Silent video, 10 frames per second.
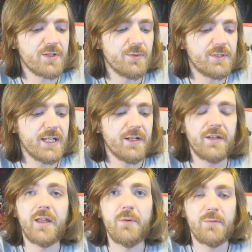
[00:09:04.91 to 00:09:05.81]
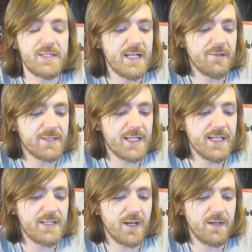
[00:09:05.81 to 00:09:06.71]
we must call dinner, though it was nearer
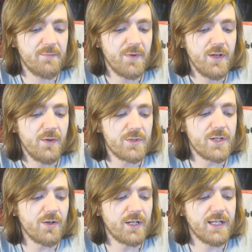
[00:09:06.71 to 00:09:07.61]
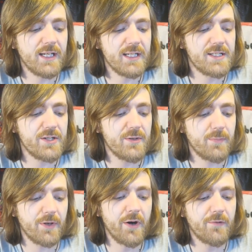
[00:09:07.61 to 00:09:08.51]
tea time, was cock-a-leeky
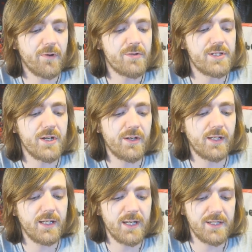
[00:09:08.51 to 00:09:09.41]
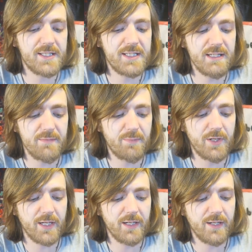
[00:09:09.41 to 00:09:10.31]
soup and hot roast turkey and a
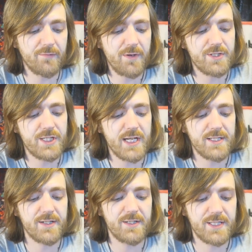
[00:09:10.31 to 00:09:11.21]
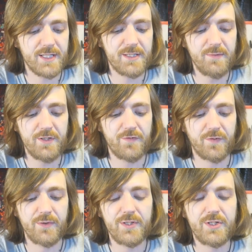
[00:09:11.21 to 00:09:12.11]
steamed pudding and roast chestnuts and as much
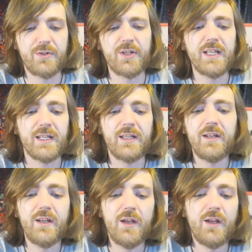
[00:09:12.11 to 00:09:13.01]
fruit as you could eat."